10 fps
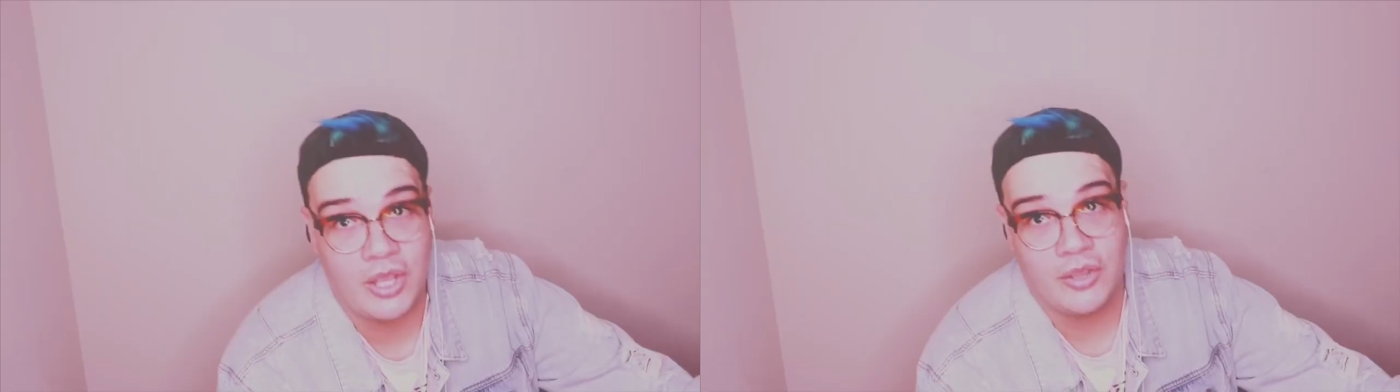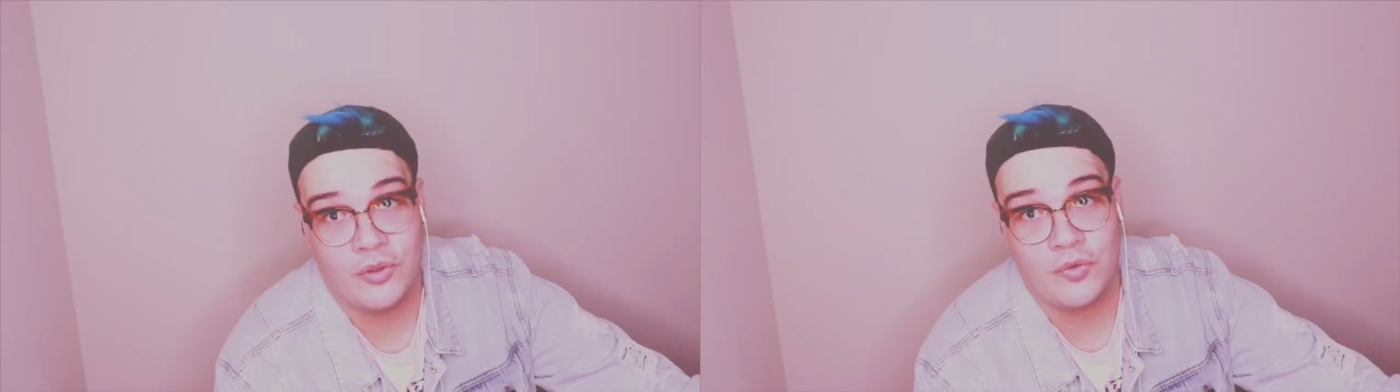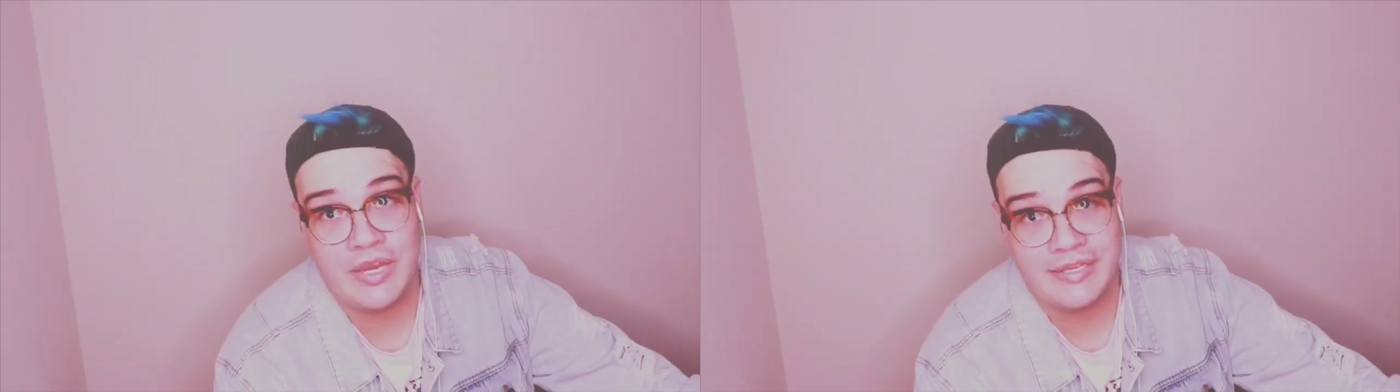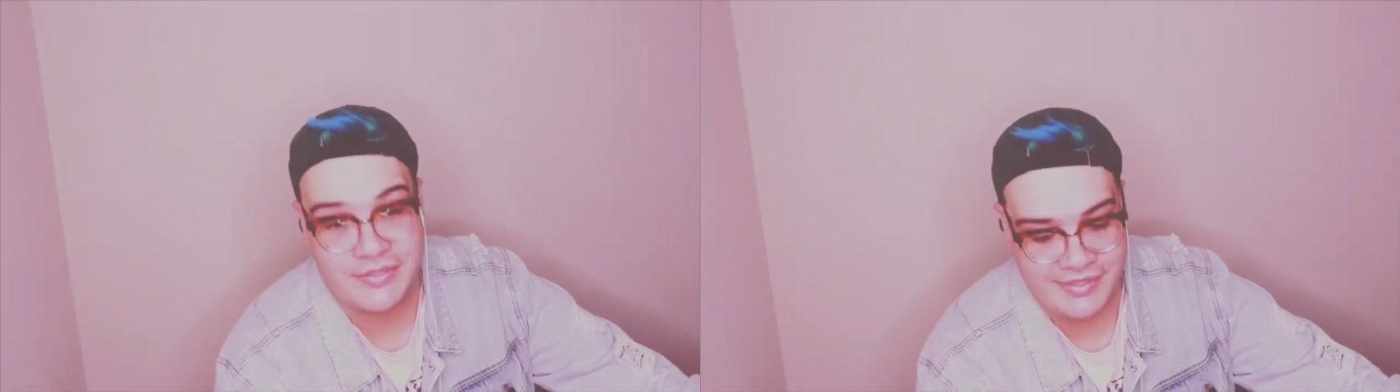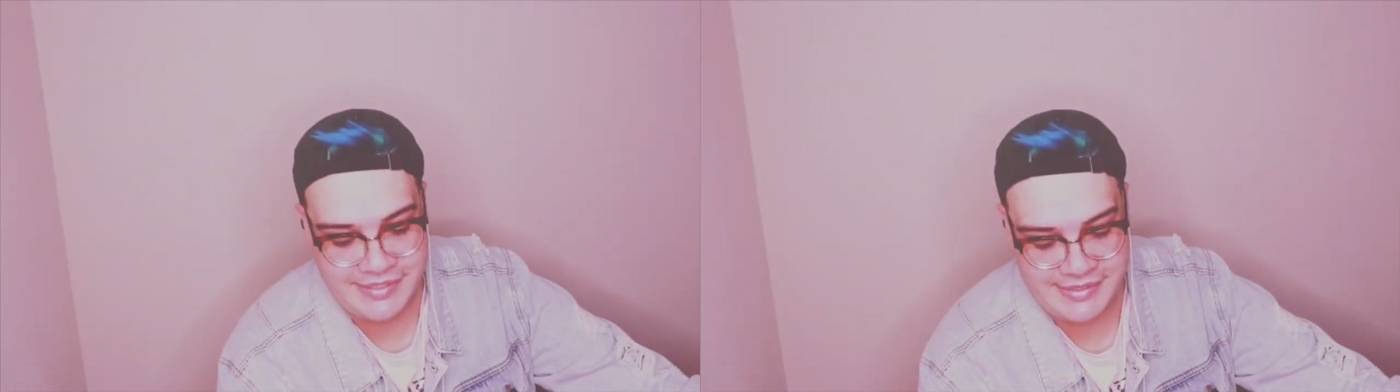Alright,
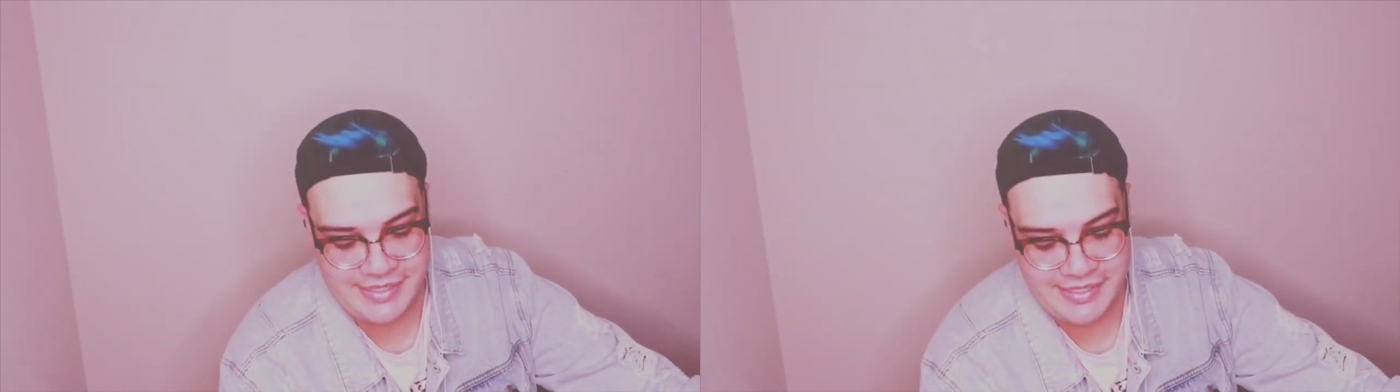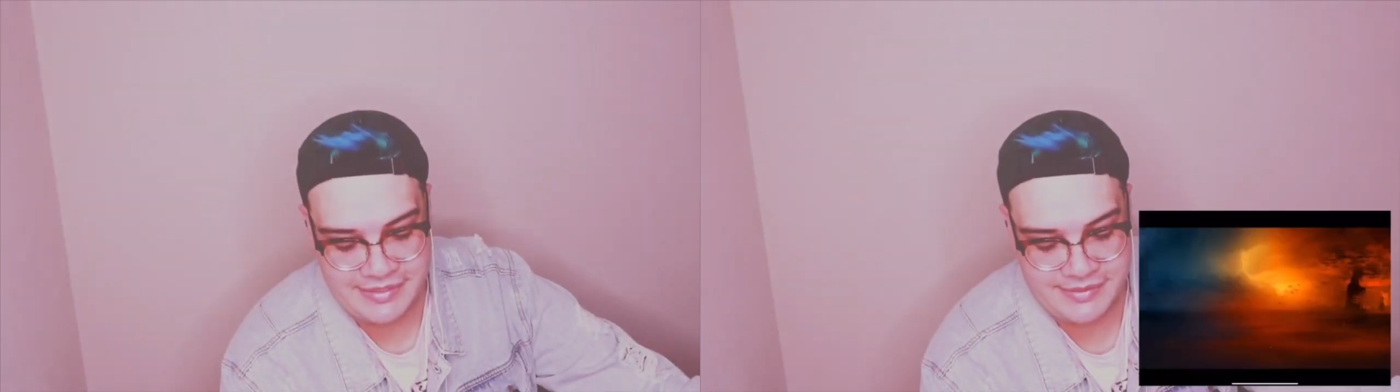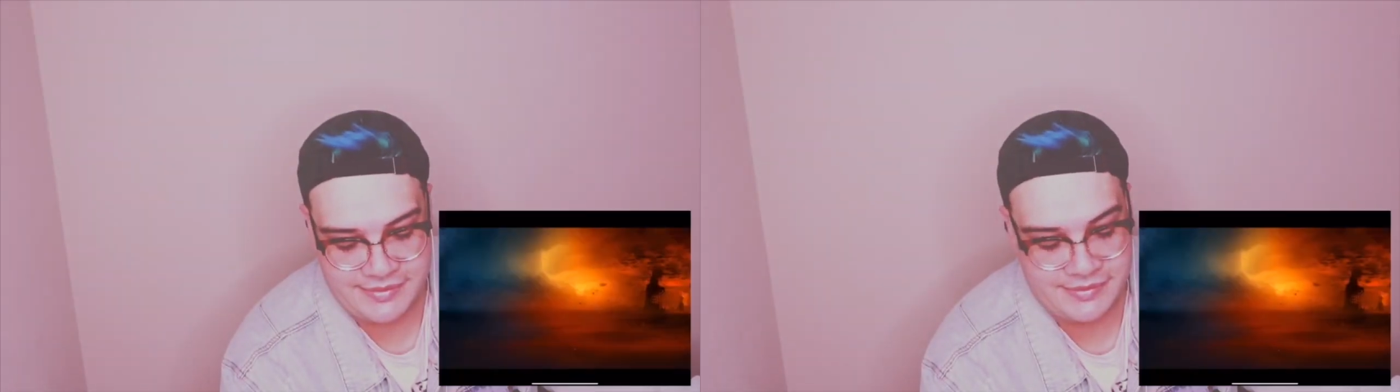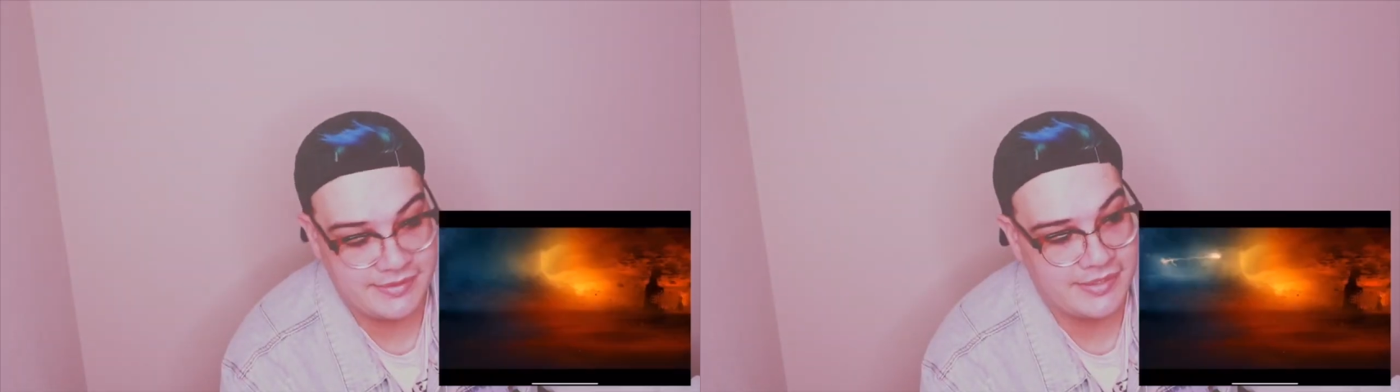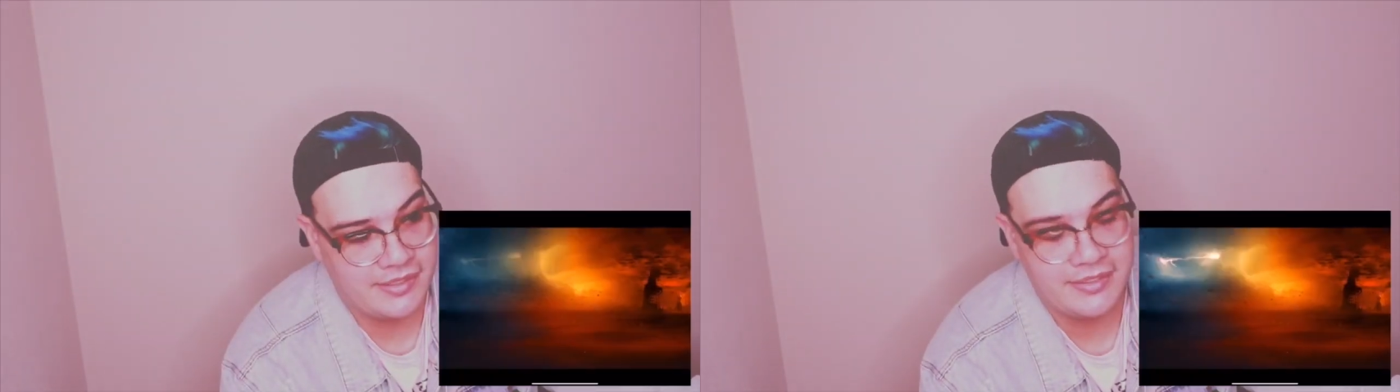so let's get
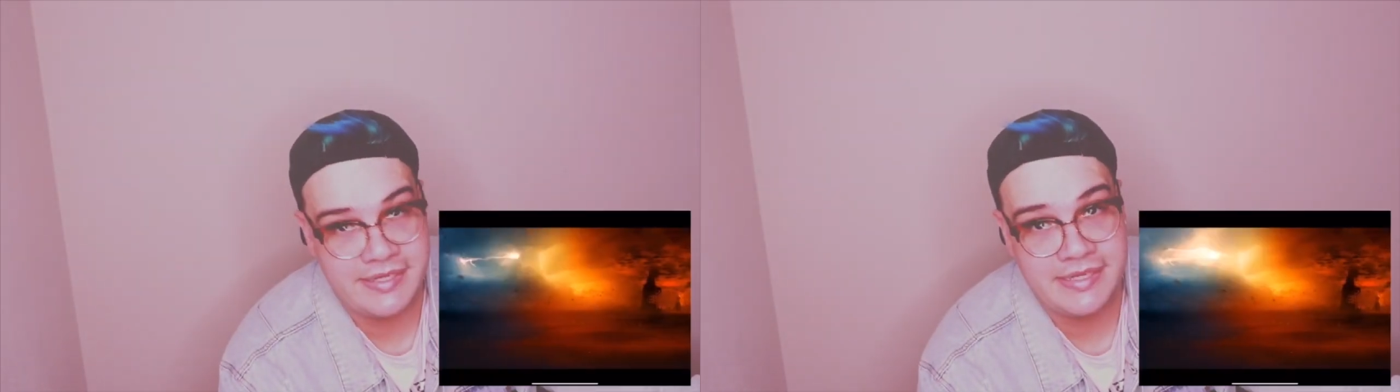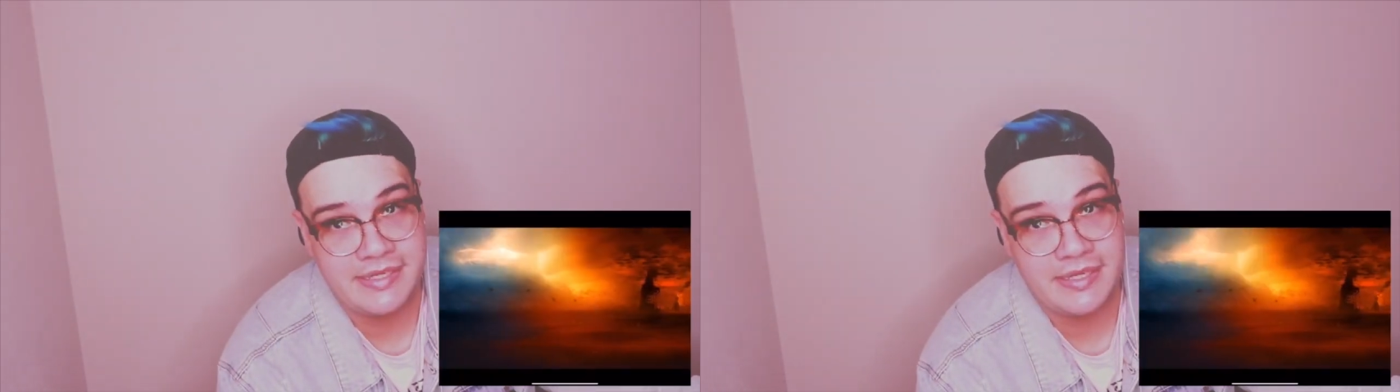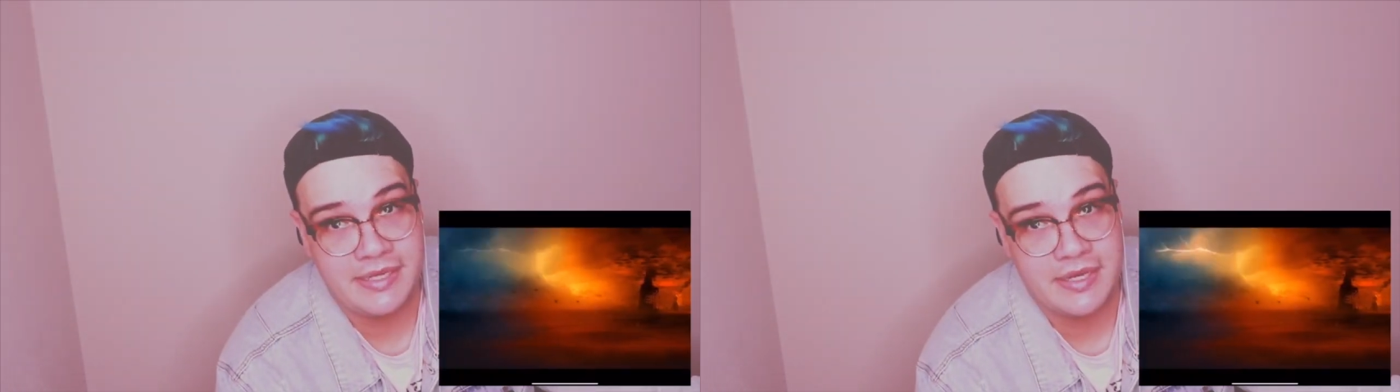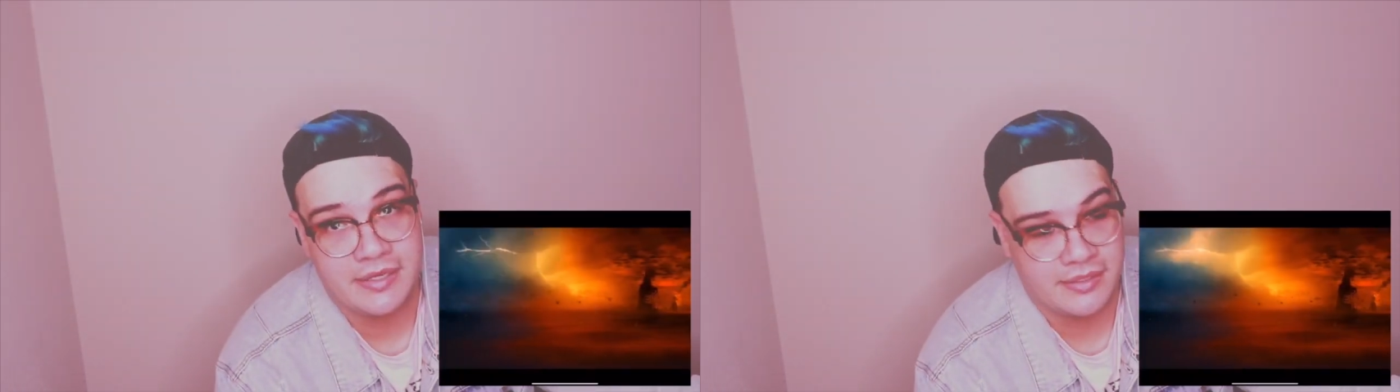started.